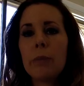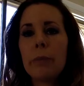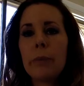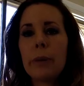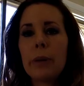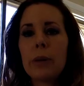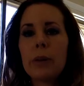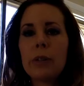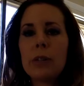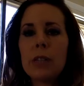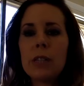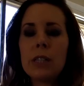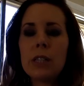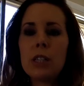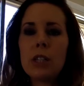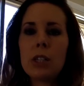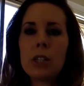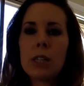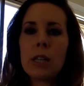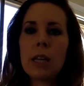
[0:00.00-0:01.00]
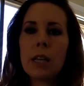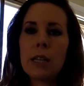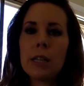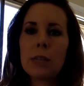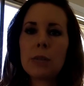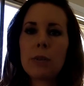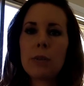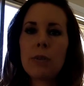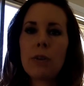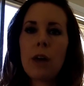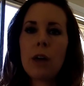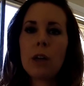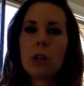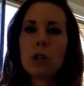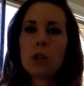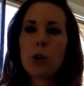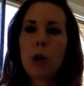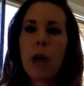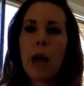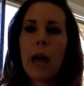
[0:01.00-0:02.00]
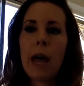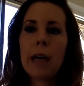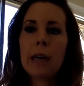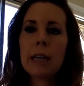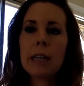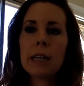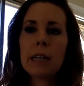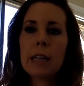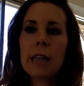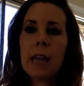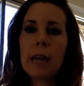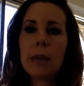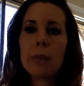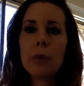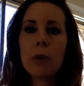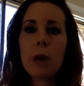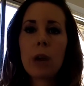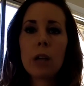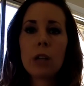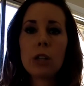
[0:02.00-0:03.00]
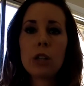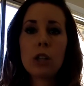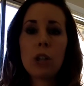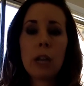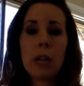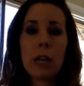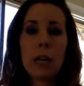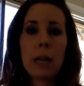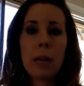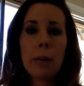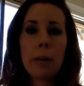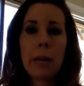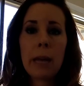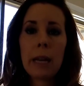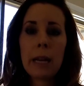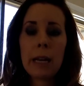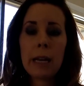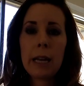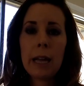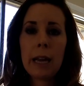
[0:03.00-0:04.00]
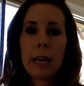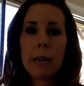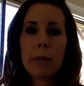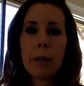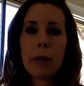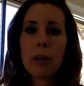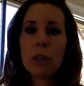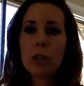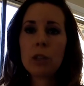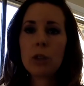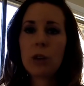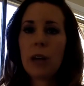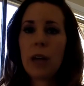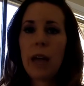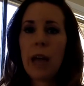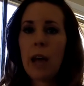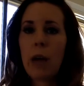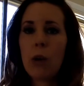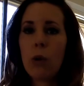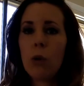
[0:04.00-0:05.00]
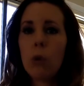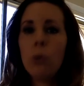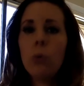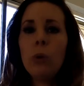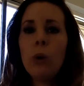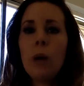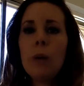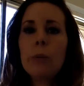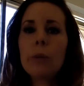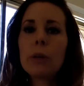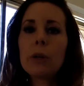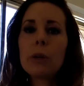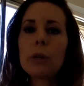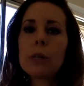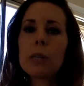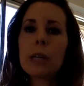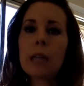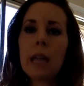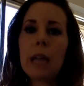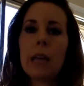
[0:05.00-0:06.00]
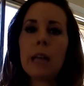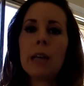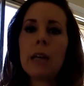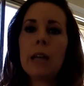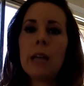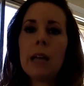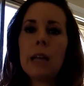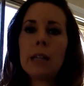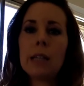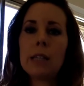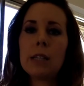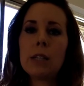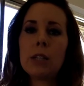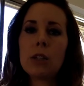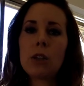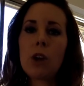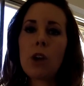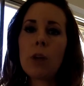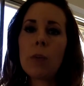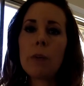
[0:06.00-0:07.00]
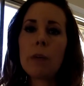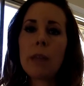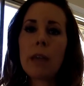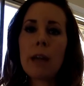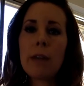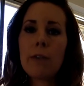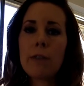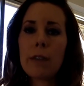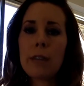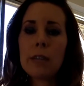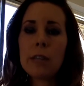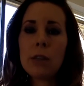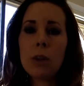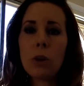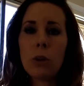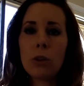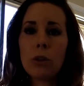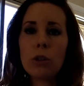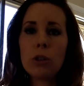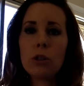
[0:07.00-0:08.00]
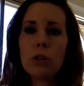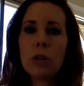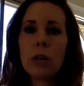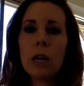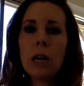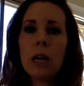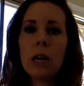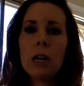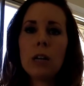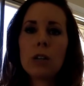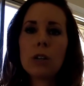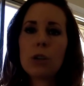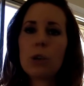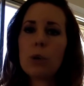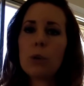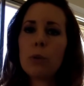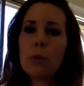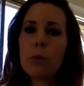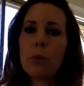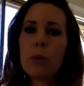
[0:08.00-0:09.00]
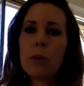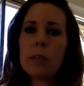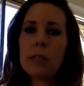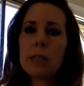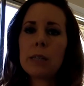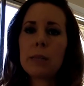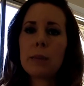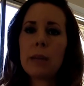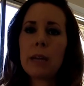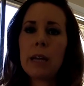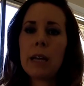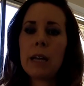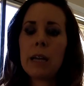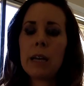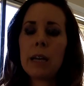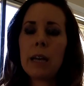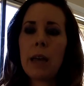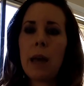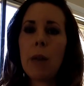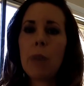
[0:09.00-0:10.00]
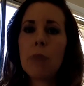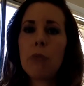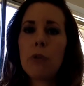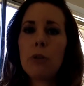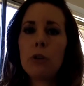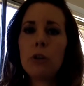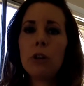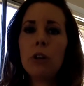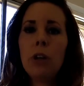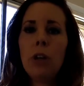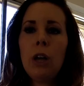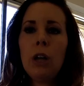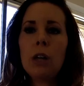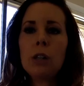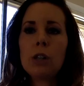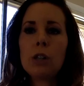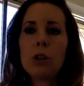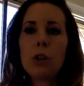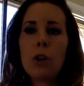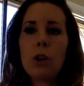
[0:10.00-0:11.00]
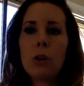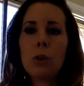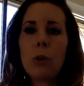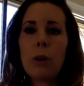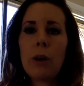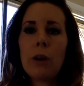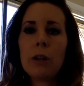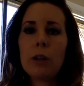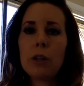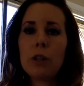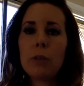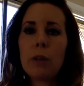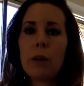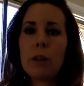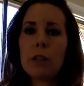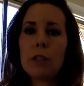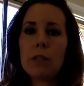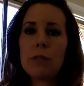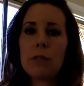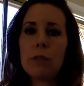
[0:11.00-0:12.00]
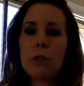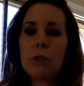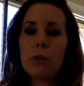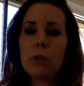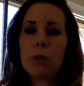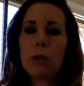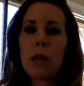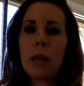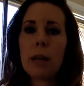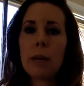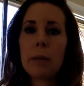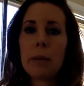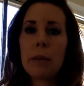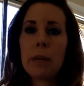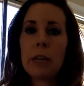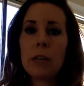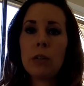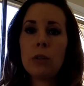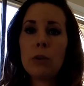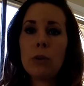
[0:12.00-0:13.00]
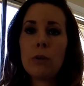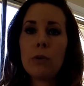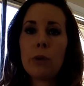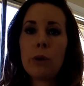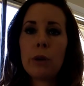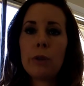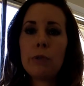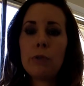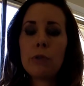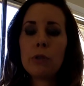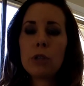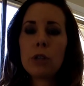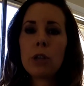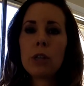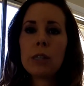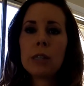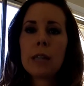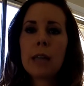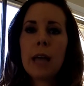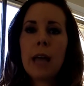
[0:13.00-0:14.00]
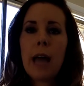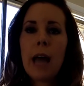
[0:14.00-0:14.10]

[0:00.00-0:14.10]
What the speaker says: because it's just a less refined sugar. And the end product, you don't end up getting much sugar at all, because again, it's the SCOBY that feeds on the sugar, so it will mostly be eaten up for you. So don't worry too much if you're like me and you avoid fructose.